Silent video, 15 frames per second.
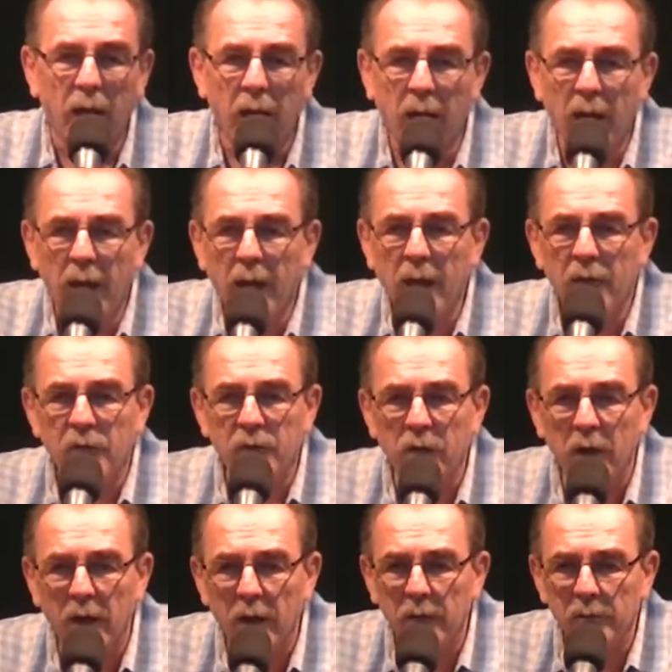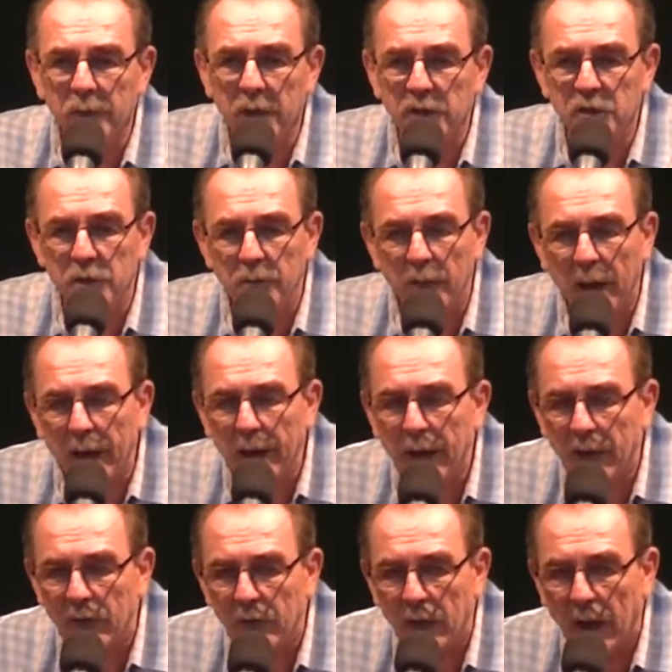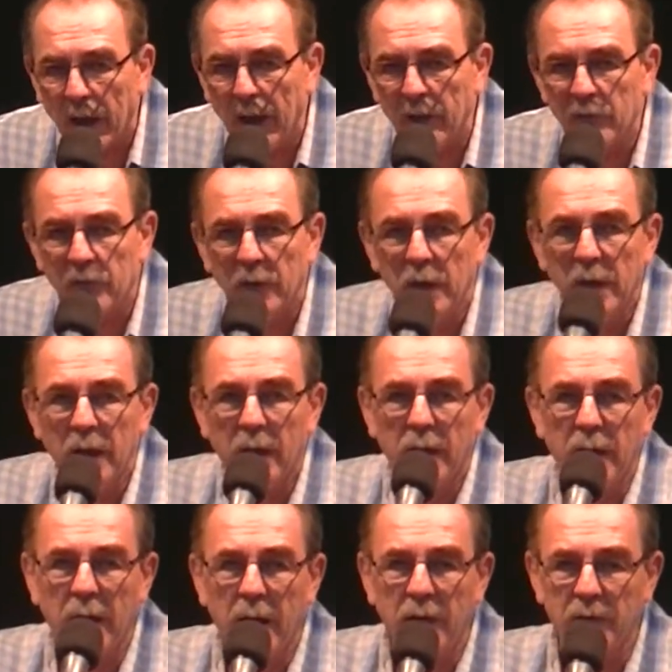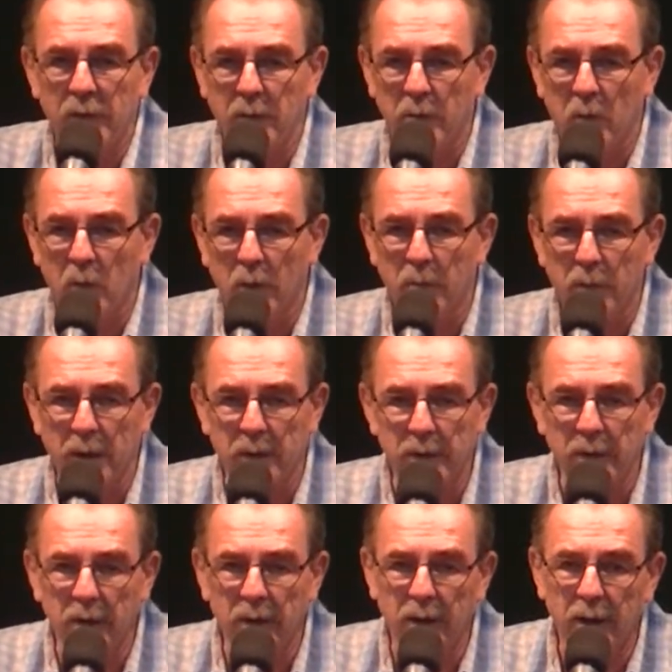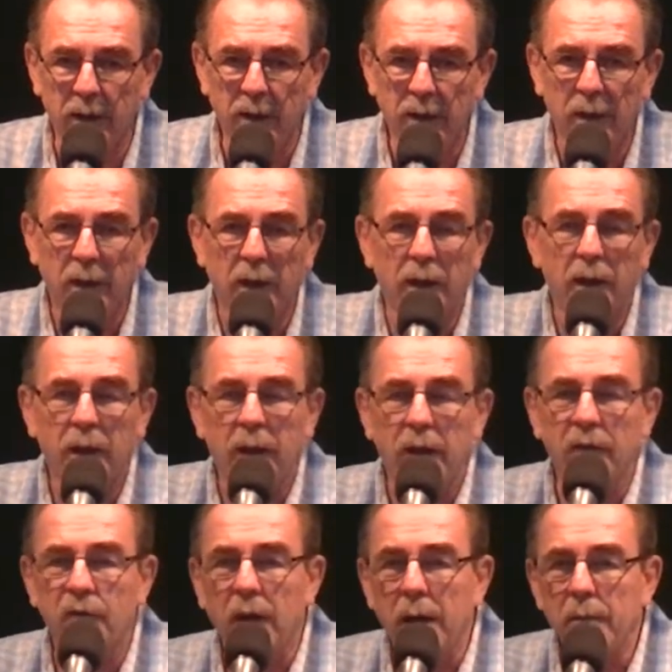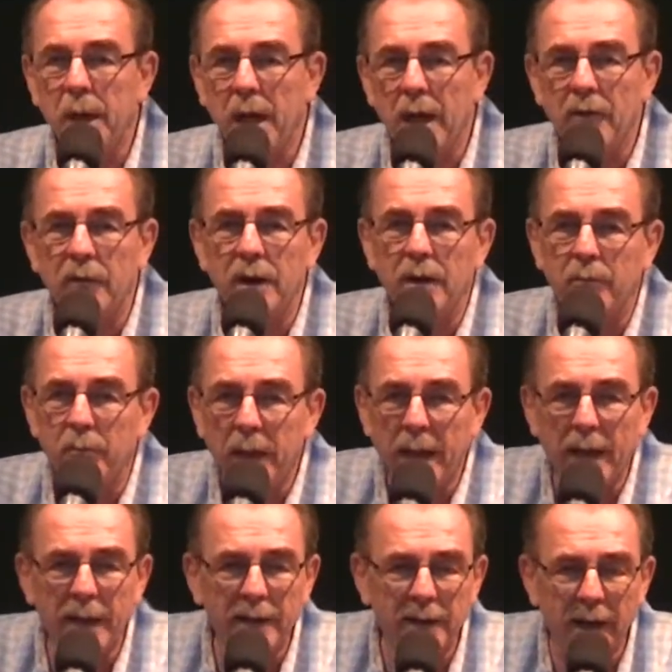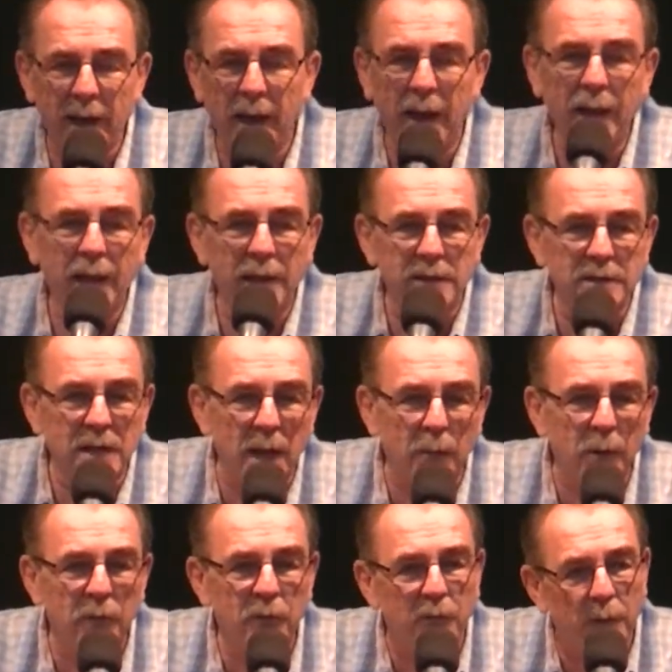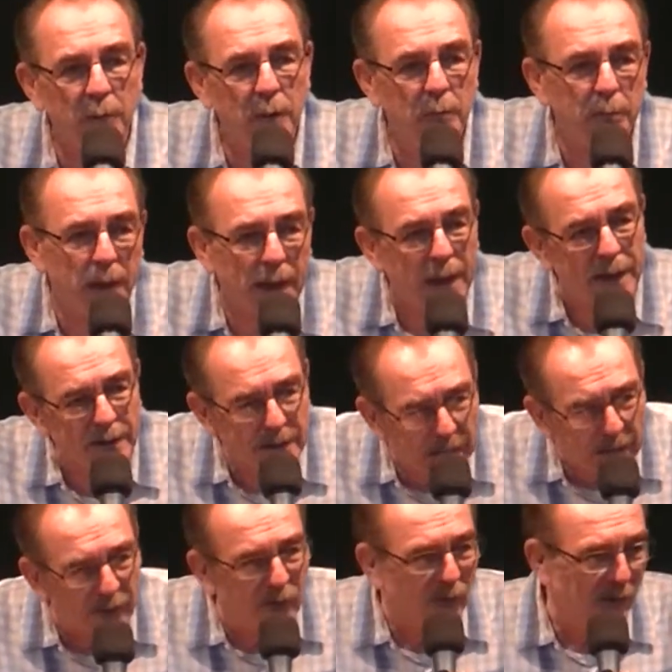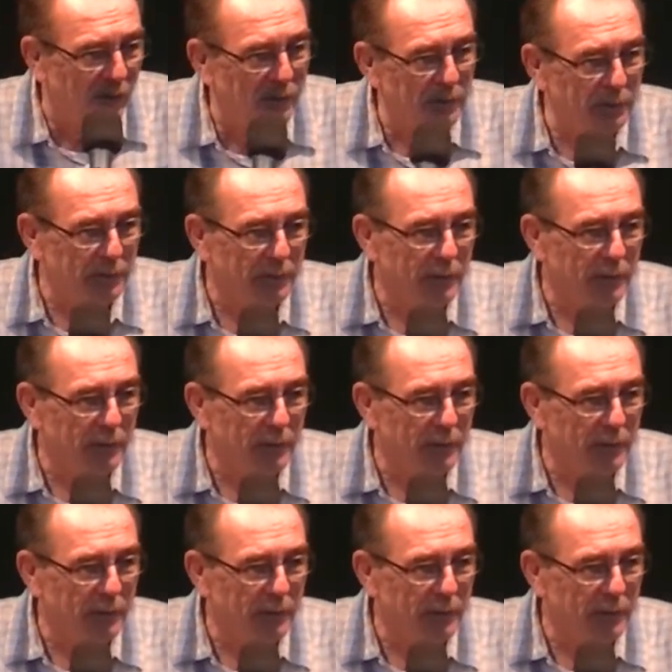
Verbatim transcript: I have come that you might have life and have it more abundantly. If I'm having a bad day, it's coming from a bad devil.